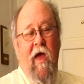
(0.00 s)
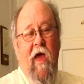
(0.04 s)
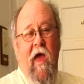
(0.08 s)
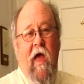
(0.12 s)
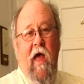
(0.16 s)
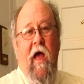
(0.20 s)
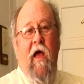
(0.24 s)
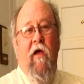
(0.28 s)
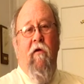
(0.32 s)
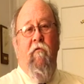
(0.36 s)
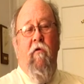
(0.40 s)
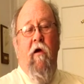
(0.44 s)

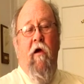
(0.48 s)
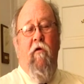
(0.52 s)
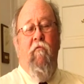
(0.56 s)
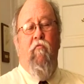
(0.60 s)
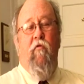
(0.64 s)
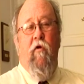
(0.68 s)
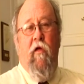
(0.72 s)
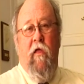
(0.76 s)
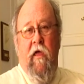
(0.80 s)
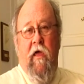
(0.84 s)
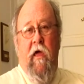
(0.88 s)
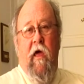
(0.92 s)
I
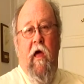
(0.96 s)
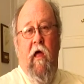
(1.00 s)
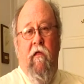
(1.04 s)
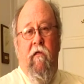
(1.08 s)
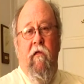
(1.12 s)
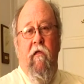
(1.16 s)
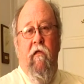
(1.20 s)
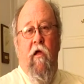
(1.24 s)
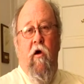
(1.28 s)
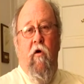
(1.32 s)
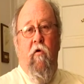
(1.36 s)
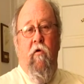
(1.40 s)
really got
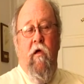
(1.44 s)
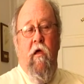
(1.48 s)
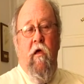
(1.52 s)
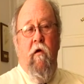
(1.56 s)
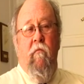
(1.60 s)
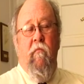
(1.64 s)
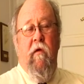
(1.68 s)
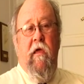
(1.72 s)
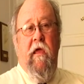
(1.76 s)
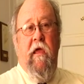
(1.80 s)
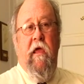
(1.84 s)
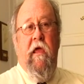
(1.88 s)
to know
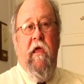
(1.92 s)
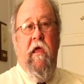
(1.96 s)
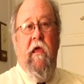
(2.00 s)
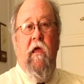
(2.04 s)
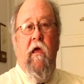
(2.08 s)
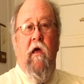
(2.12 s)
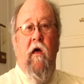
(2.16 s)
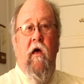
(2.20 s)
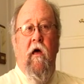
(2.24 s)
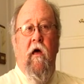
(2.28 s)
him. He